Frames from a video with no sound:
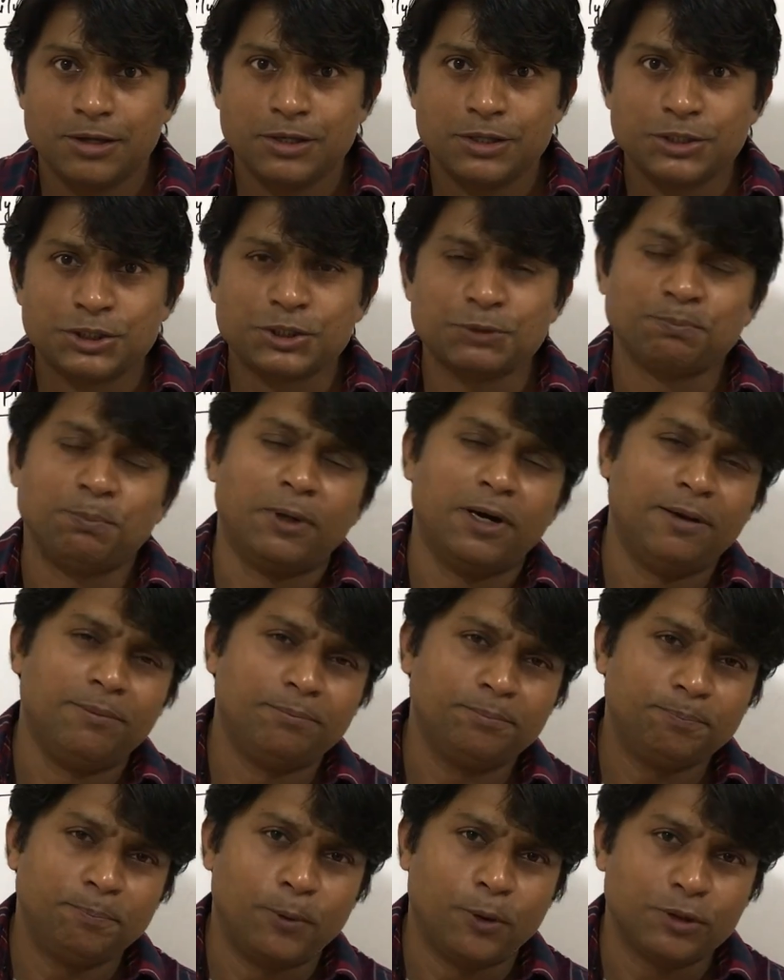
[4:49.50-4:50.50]

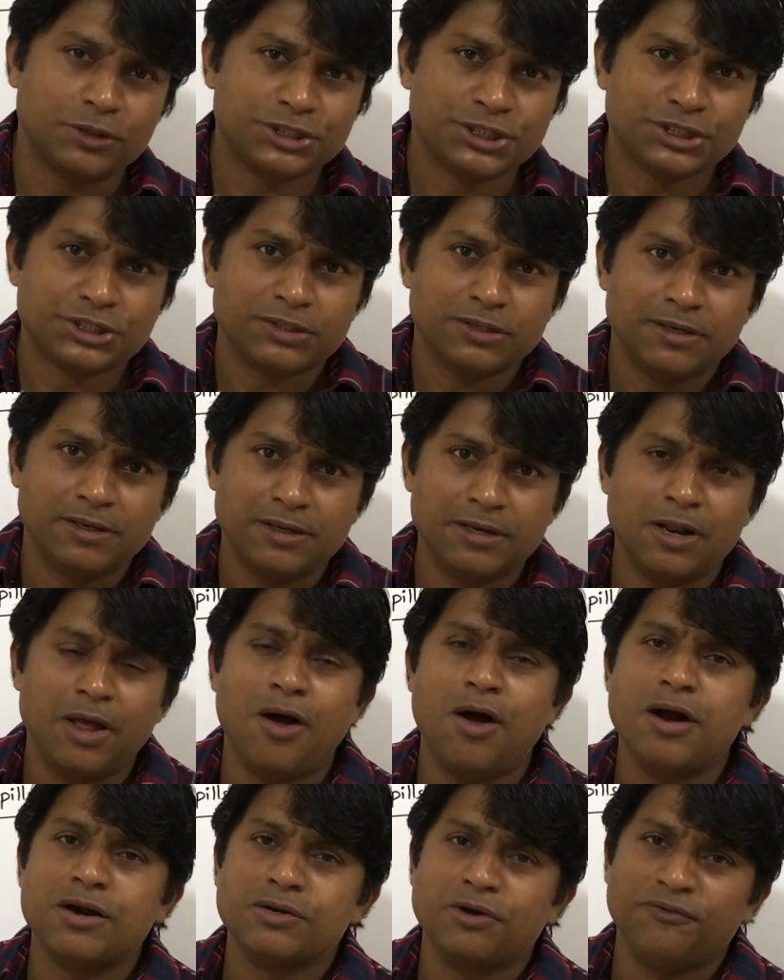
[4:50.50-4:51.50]
Sperm puts
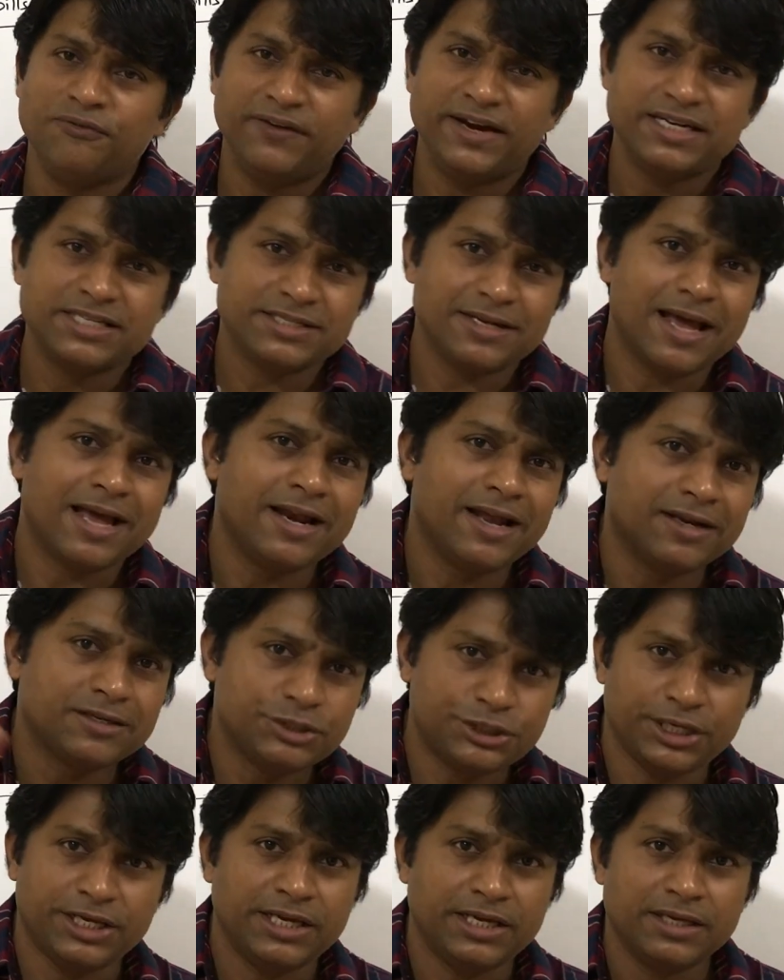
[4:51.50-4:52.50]
lot of its
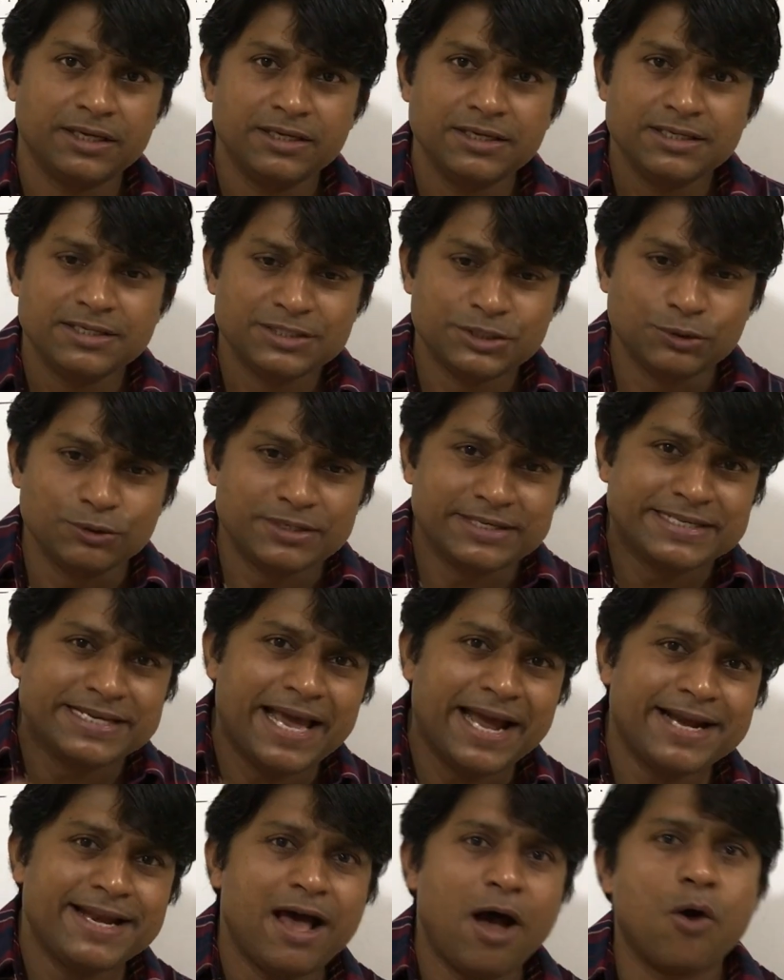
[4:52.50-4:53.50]
energy to
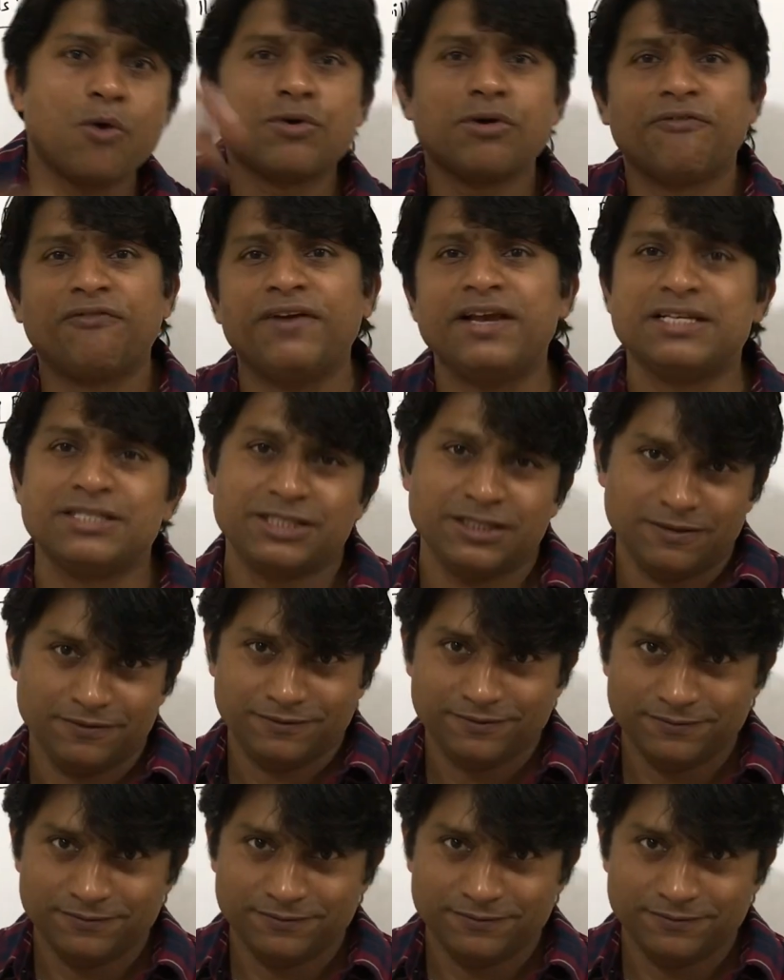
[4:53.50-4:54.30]
get out of it,